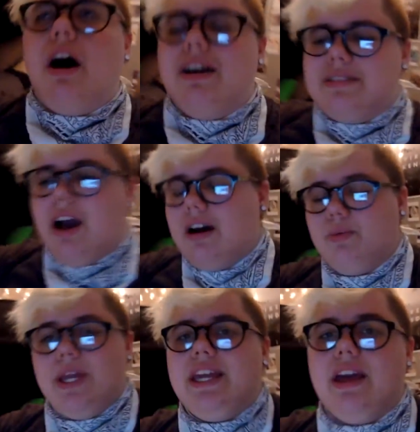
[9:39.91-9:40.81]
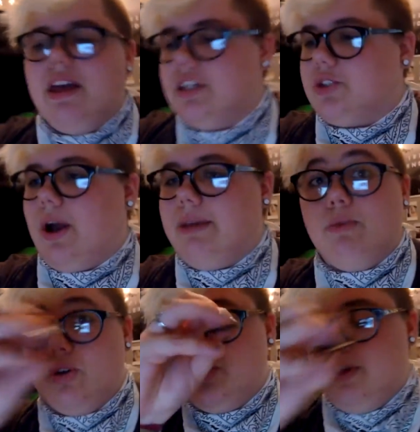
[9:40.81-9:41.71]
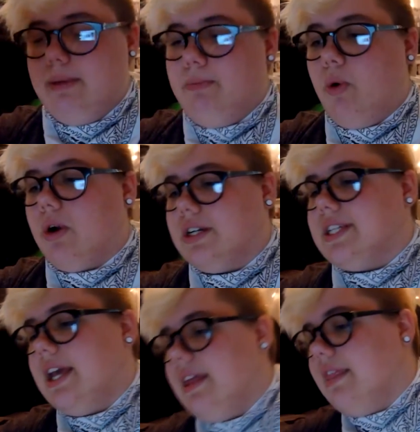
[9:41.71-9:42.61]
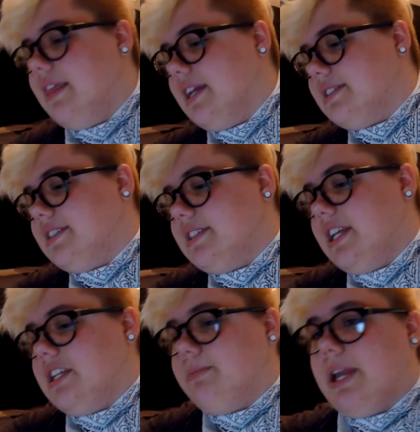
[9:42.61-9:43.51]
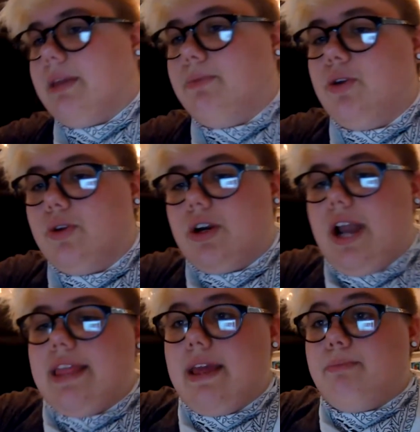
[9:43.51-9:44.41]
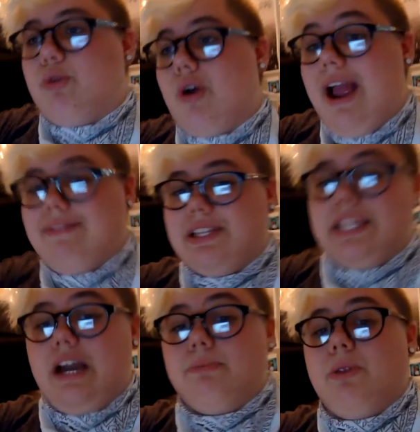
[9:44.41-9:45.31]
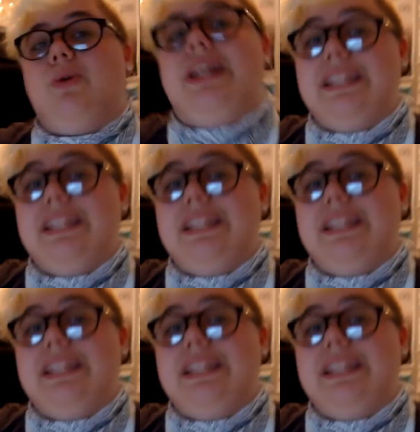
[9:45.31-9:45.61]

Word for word: uncut week, so I am going to import this into my computer and then privately upload it